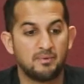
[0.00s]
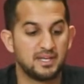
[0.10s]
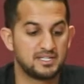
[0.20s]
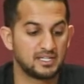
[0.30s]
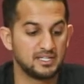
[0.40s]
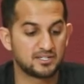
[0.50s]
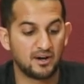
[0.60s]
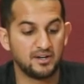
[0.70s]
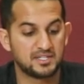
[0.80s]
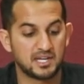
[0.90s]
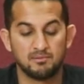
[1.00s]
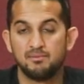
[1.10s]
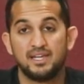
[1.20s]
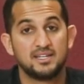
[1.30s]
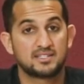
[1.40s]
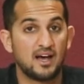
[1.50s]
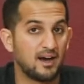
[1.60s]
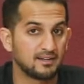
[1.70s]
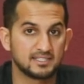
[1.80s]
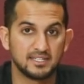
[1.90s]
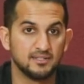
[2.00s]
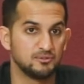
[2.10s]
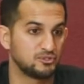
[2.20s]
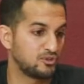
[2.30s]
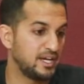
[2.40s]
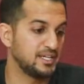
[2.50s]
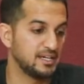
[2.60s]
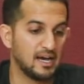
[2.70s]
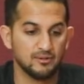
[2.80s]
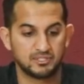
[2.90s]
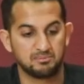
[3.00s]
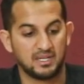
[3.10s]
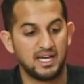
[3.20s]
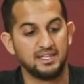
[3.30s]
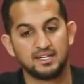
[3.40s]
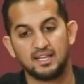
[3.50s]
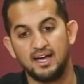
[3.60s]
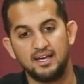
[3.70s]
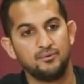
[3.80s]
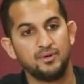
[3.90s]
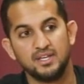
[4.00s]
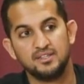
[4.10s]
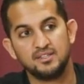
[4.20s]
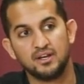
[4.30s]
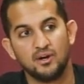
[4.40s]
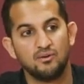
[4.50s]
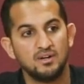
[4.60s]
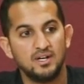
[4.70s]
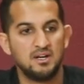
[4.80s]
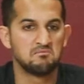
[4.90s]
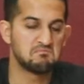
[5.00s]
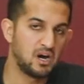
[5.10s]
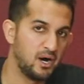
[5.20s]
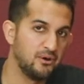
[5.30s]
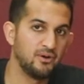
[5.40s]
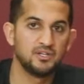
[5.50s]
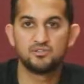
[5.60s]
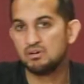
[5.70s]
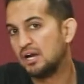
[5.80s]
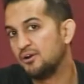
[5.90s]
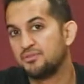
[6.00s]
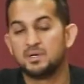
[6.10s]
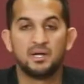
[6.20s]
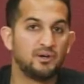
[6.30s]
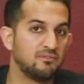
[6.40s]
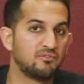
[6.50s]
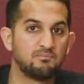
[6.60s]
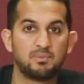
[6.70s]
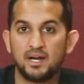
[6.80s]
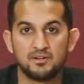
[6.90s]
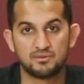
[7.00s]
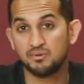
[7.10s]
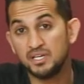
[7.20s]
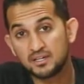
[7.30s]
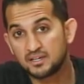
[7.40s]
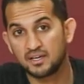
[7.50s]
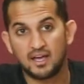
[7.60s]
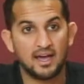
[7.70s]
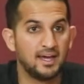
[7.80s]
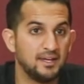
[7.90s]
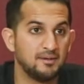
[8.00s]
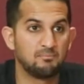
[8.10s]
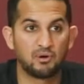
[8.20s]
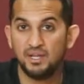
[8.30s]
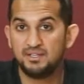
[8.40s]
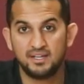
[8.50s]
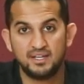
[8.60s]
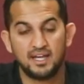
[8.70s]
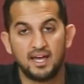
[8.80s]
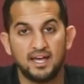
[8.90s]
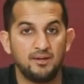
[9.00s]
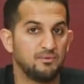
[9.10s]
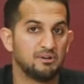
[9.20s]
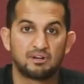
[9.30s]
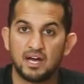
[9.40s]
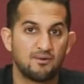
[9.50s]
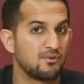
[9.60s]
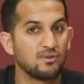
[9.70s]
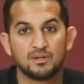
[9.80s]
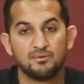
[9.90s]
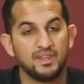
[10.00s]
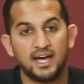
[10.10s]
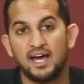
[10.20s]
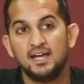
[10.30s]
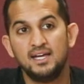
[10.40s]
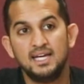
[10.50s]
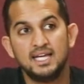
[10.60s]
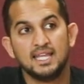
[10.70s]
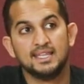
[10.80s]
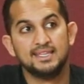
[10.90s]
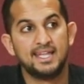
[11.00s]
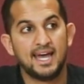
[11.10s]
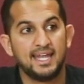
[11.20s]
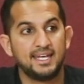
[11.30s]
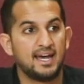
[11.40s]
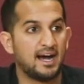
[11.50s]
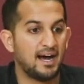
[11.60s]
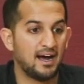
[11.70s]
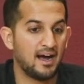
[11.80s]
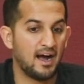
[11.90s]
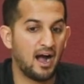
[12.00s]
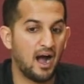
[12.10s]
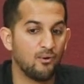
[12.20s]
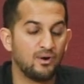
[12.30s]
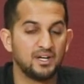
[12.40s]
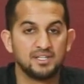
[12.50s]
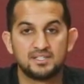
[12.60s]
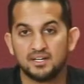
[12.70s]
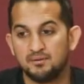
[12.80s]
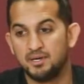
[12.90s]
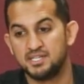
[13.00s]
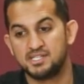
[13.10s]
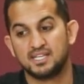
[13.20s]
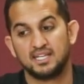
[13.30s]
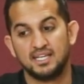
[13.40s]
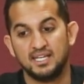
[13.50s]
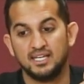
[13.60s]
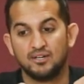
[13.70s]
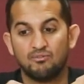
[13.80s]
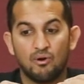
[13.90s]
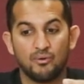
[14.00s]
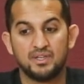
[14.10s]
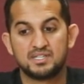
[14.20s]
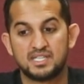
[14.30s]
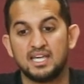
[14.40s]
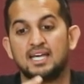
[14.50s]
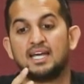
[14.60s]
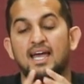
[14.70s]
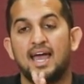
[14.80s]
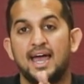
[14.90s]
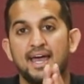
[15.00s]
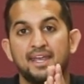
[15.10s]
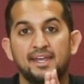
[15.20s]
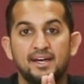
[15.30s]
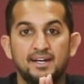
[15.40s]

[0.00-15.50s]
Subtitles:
basically started sublimating socks, and it was great. I was supplying the client with, you know, 100, 200, 300 pairs a week and printed, and we were kind of rolling with that. Then I wanted to basically grow this thing, and